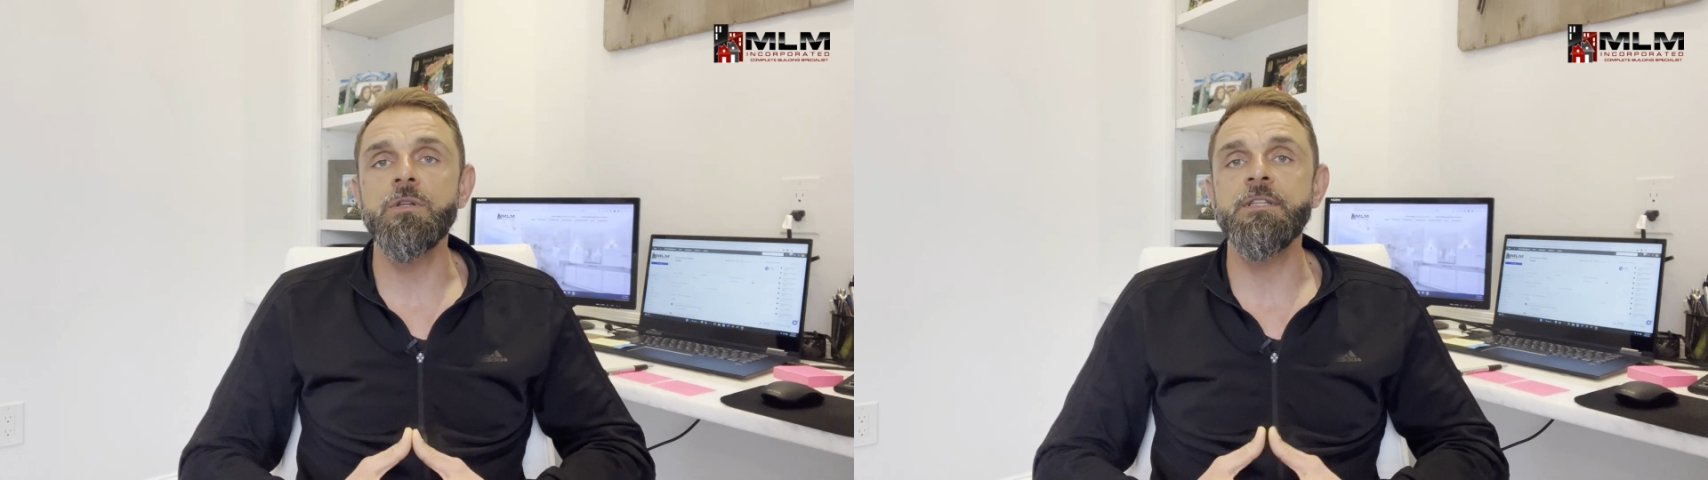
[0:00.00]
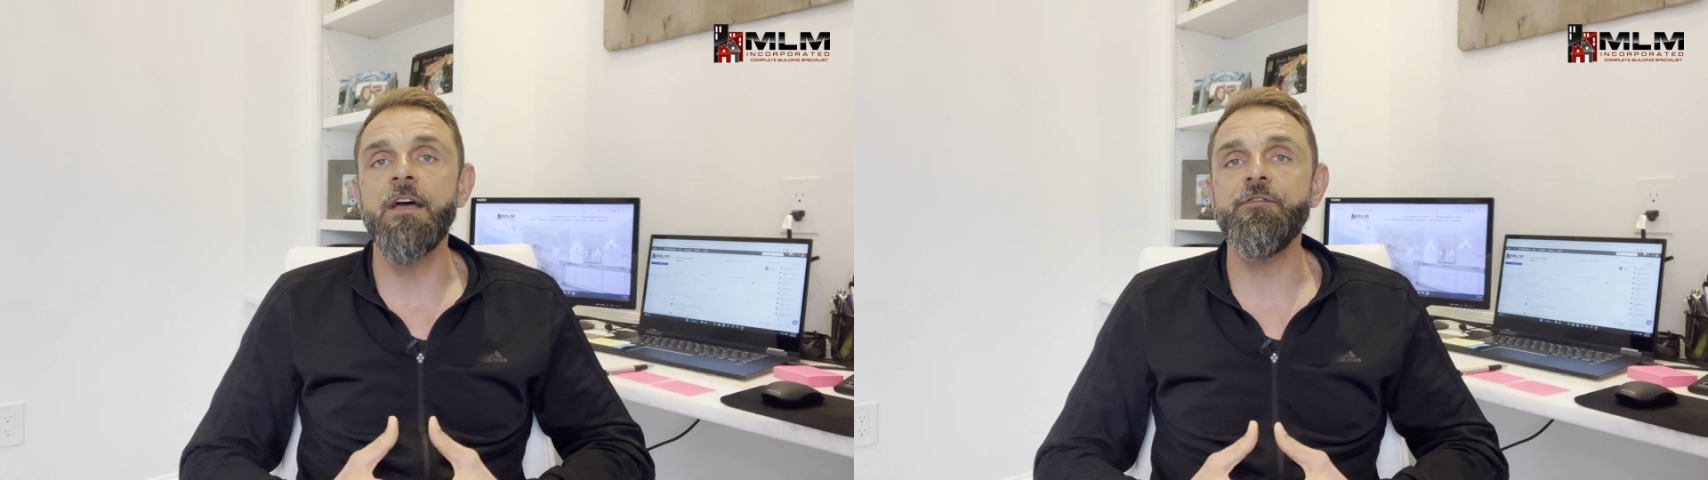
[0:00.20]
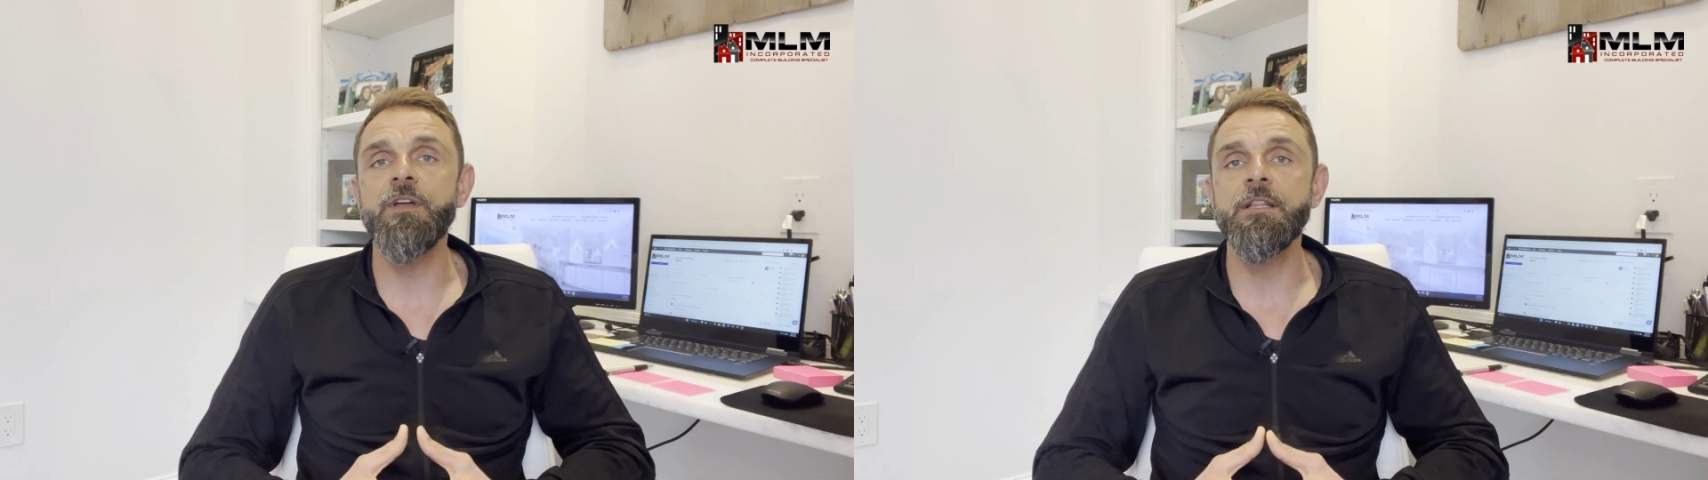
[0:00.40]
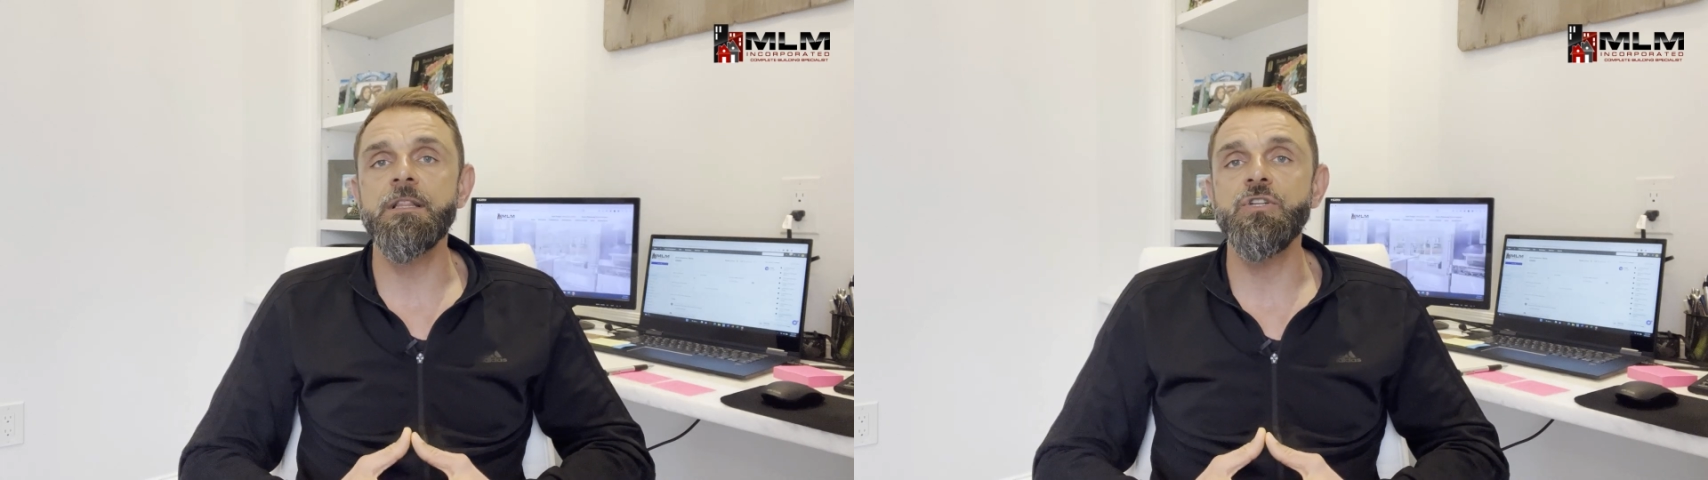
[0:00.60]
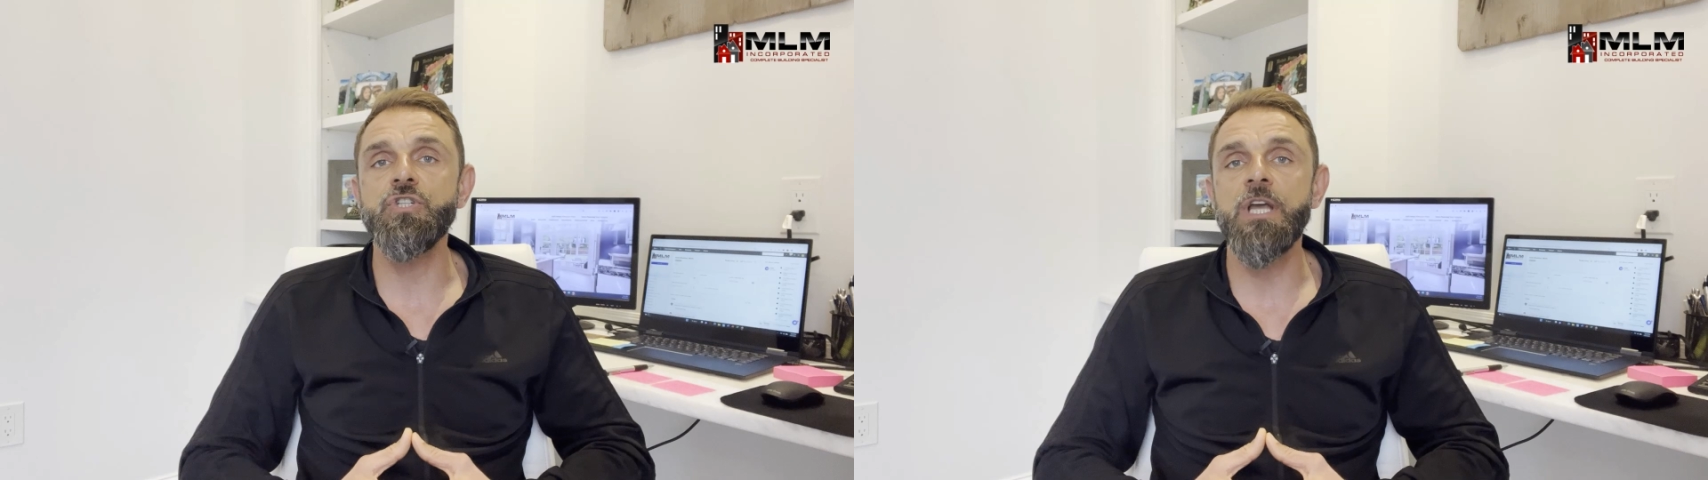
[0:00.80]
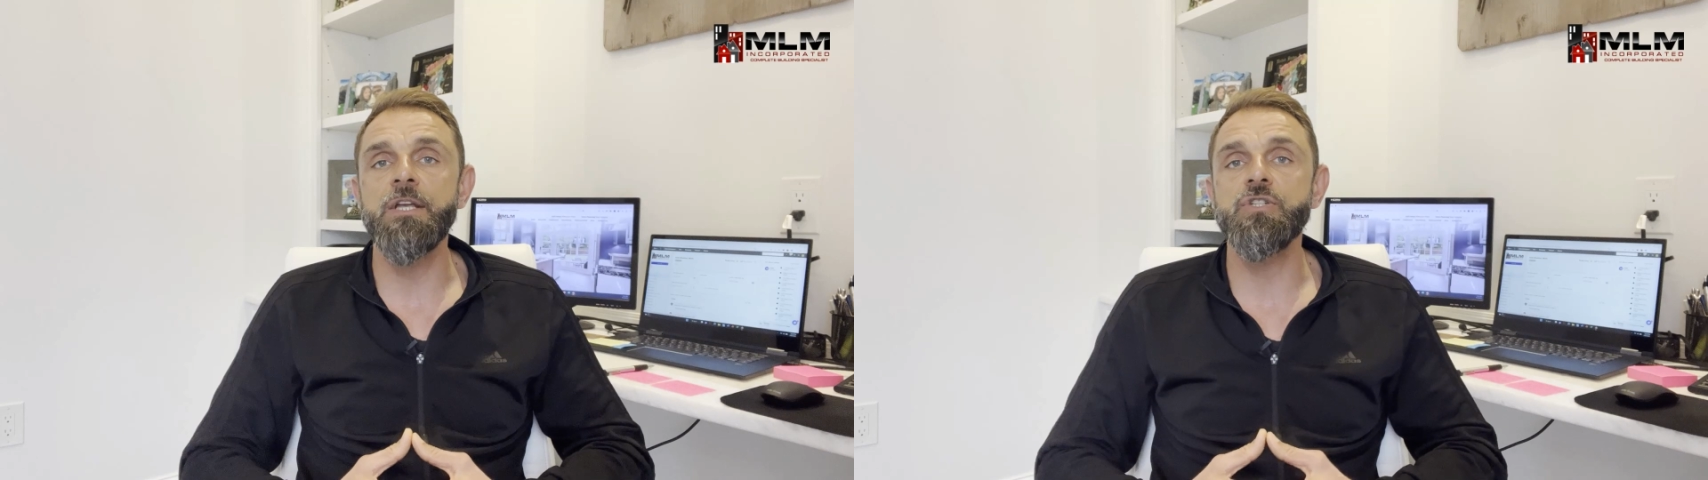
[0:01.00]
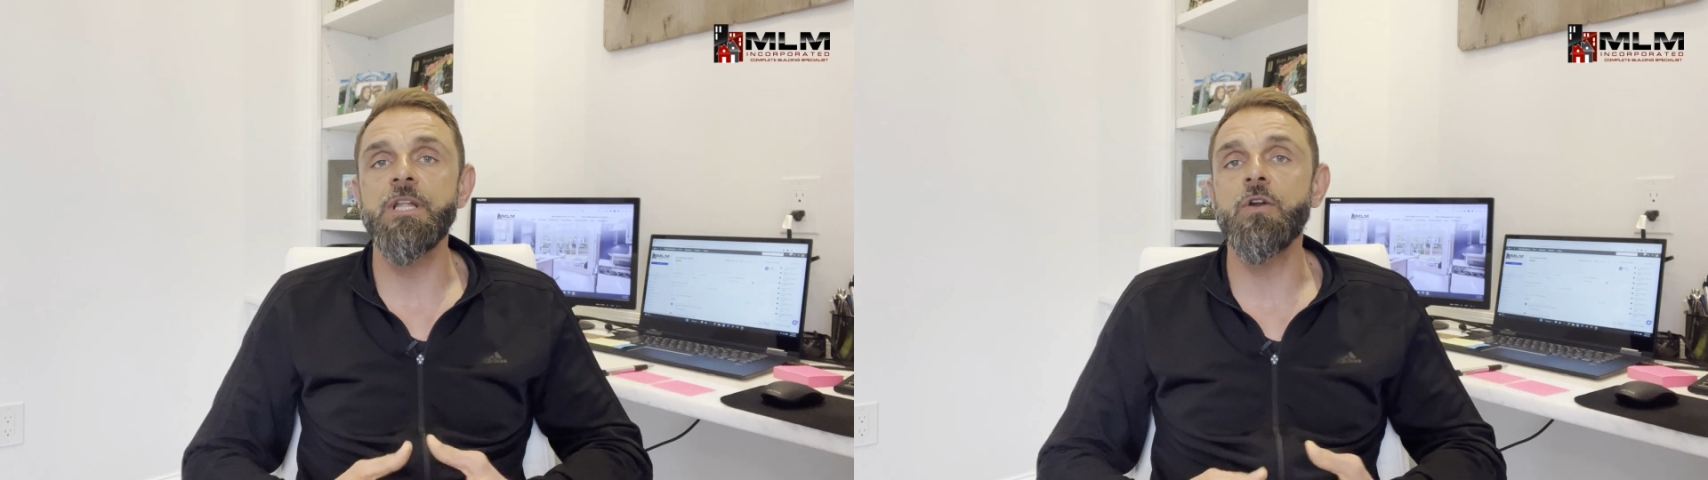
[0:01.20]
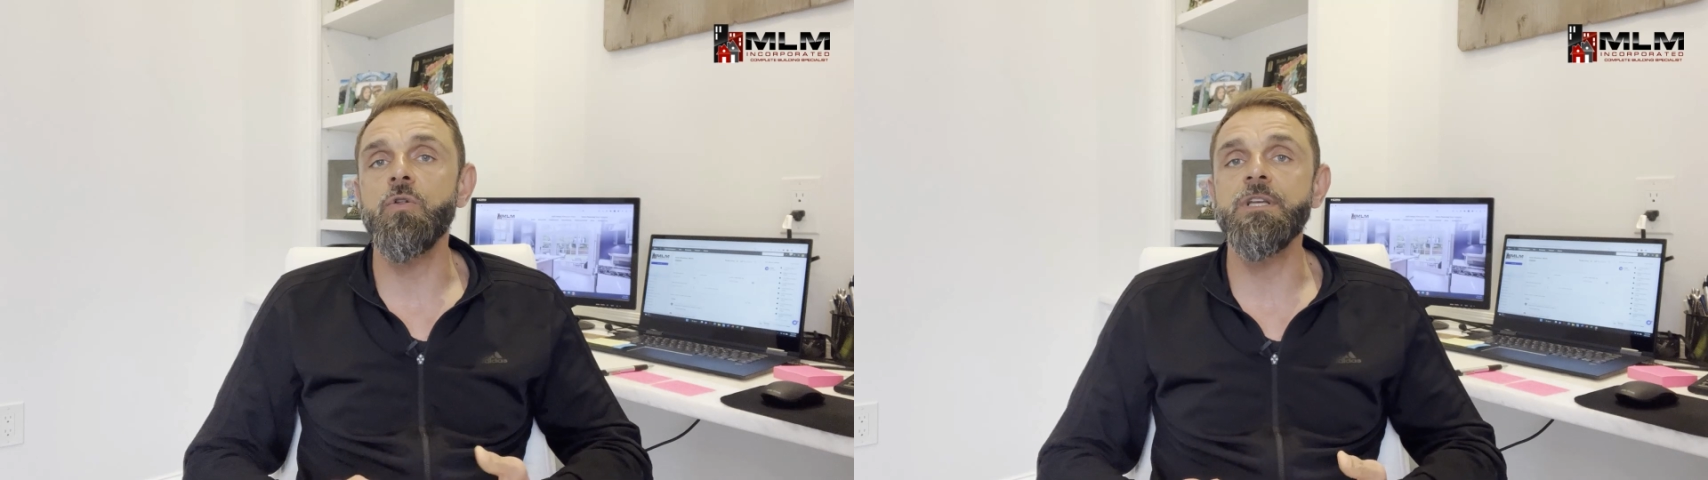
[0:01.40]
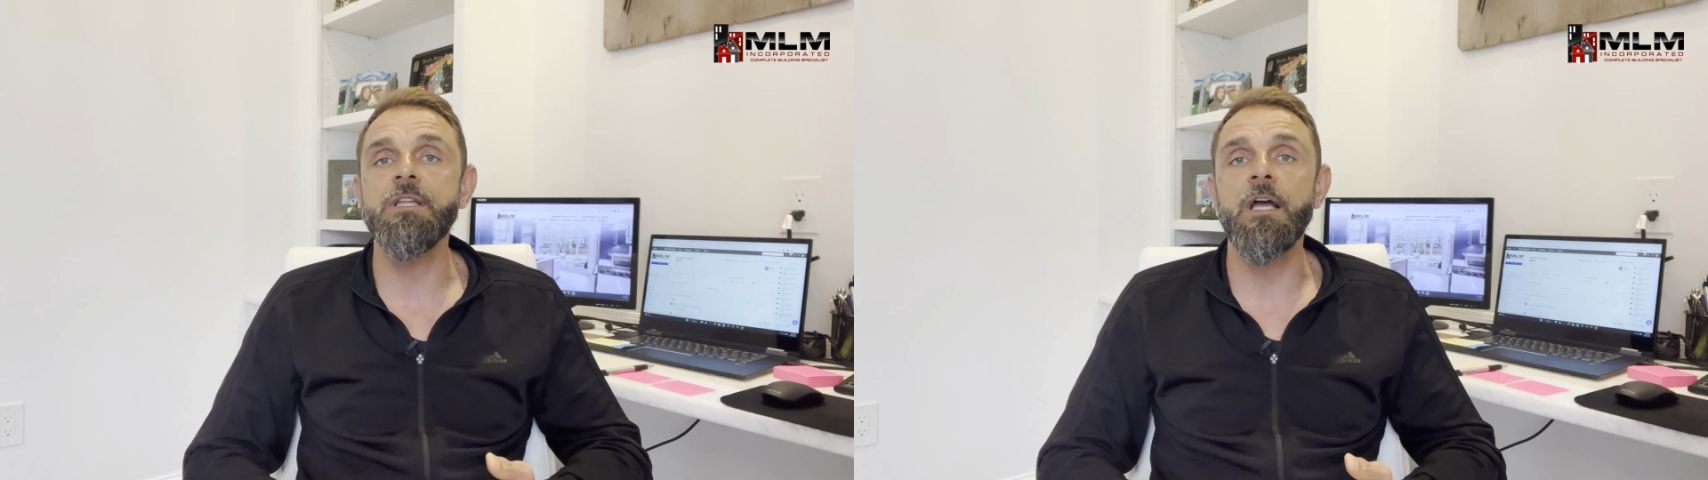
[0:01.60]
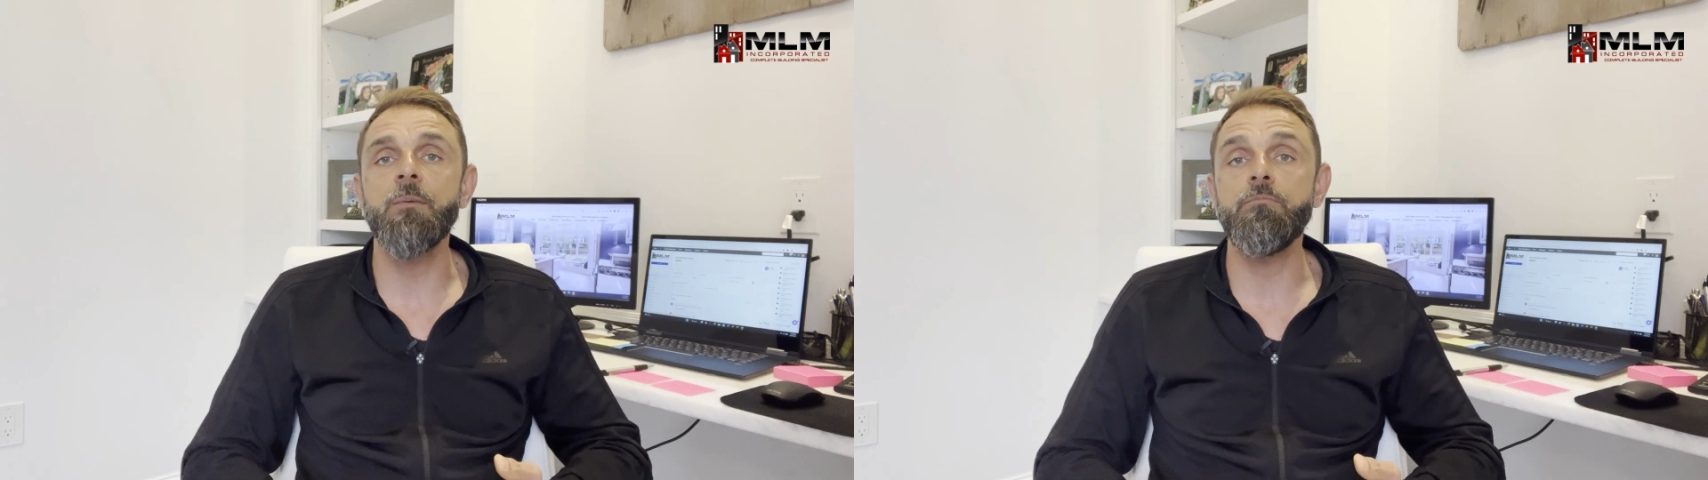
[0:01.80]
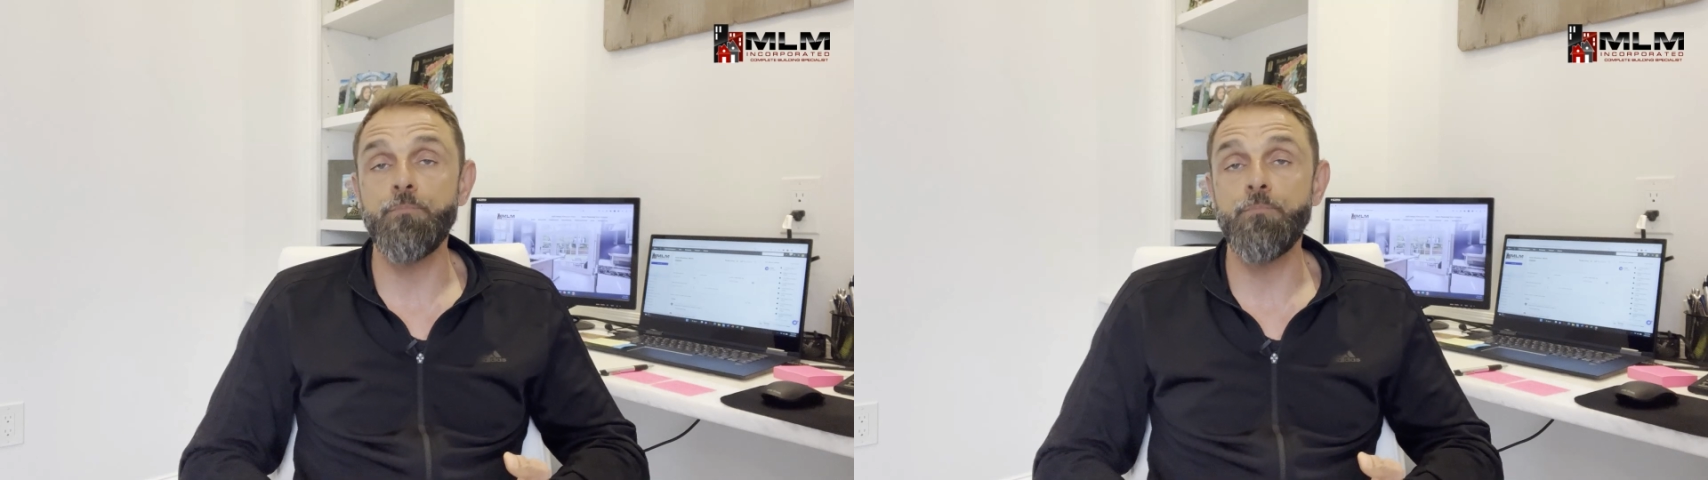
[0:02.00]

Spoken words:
definitely change not only the